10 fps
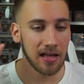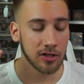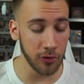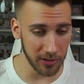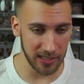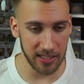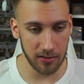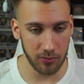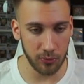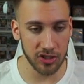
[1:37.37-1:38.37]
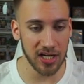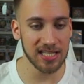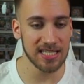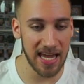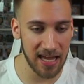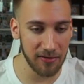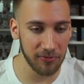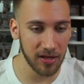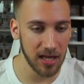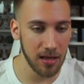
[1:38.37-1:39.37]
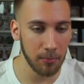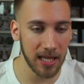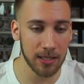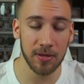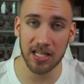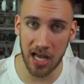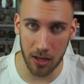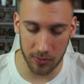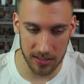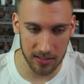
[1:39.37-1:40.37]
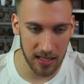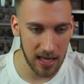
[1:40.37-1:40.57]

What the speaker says: Currently, we just have Blackpink House.